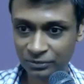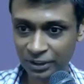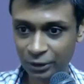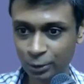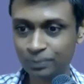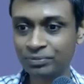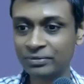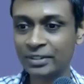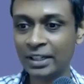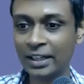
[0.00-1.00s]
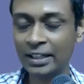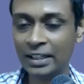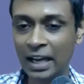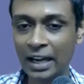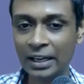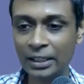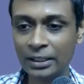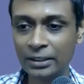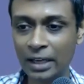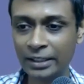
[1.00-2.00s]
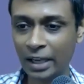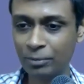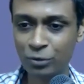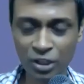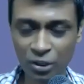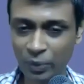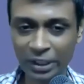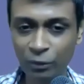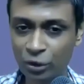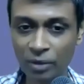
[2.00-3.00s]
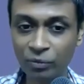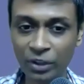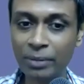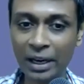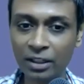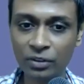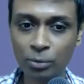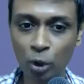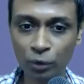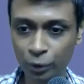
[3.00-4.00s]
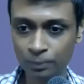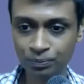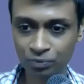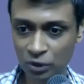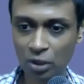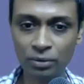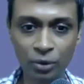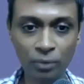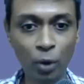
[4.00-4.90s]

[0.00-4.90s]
And so uh, I, I'm just waiting for some feedback from all of you on,